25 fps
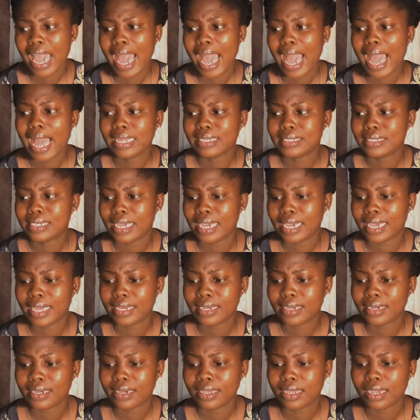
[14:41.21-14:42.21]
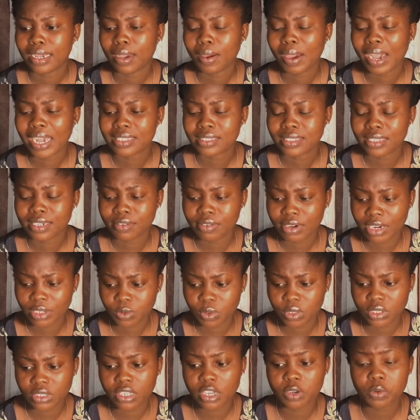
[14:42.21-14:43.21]
And then as they
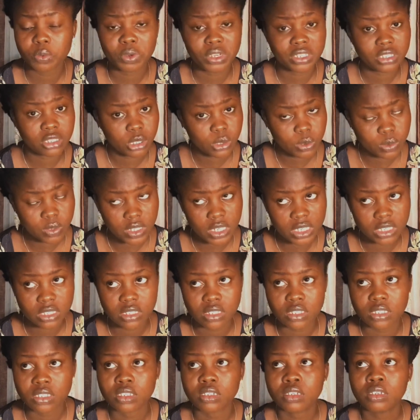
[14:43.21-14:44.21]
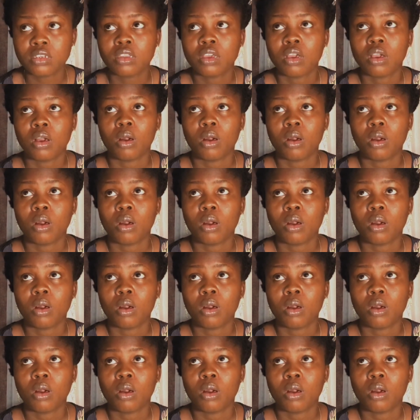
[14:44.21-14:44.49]
graduated, we're still dating,